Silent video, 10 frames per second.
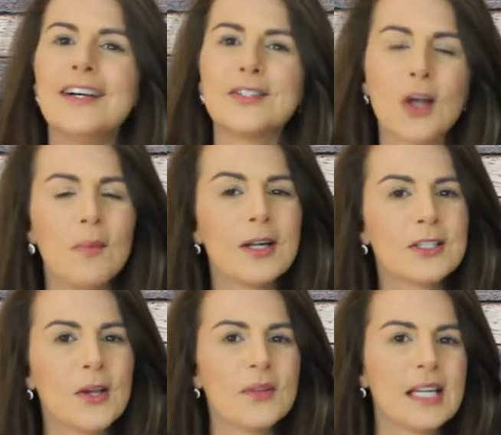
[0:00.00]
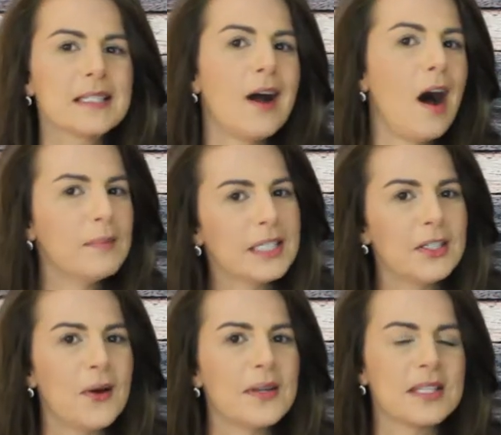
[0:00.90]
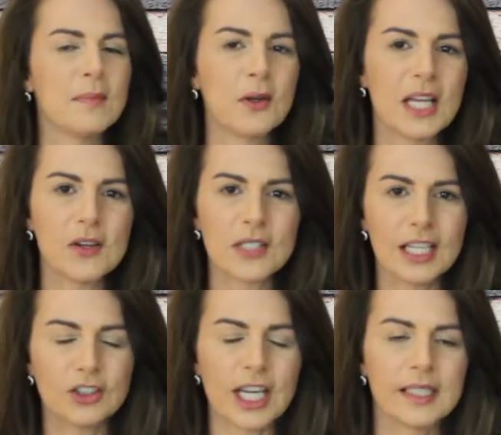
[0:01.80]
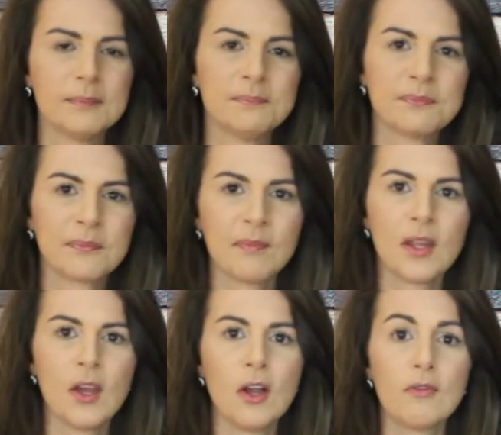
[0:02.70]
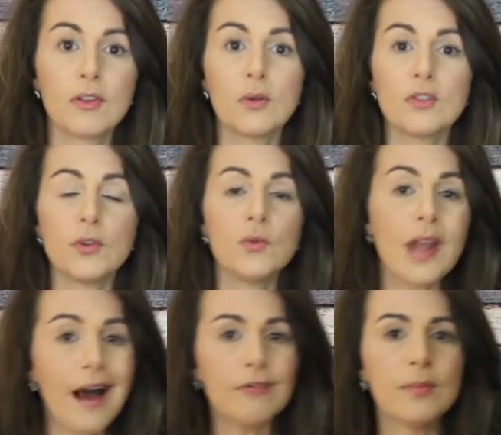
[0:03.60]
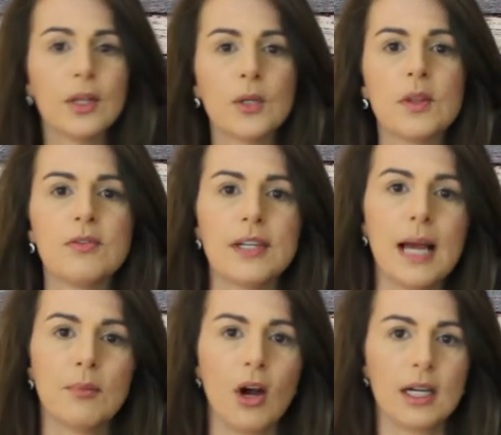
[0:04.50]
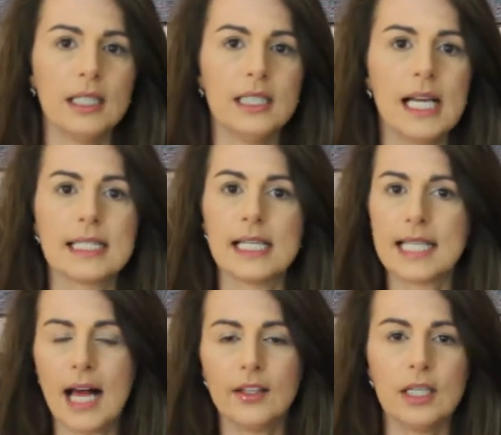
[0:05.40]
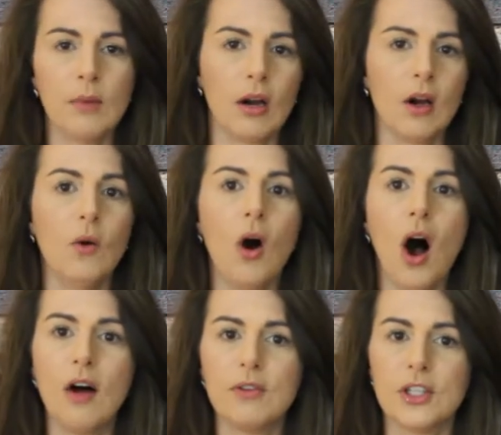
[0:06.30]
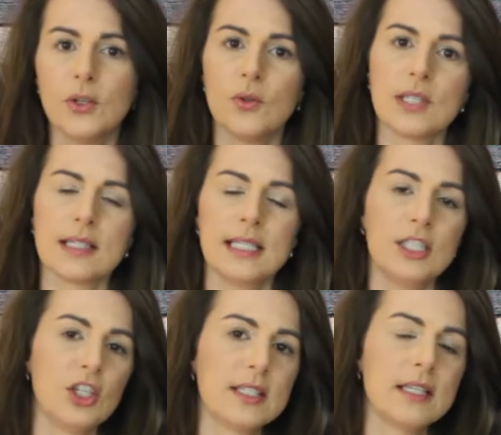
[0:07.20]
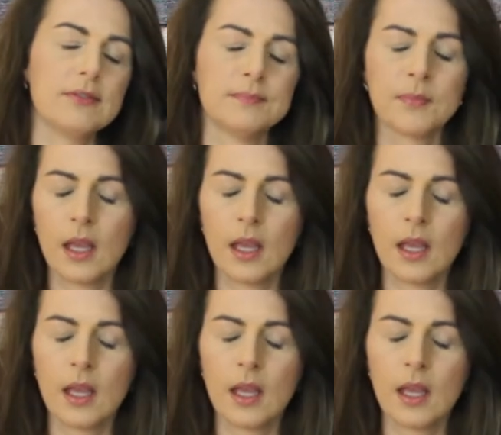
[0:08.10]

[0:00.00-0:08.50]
So much so that it's commonly known as the bartender's handshake. For those of you not familiar with Fernet Branca, it's an Italian Amaro, often used as a digestive.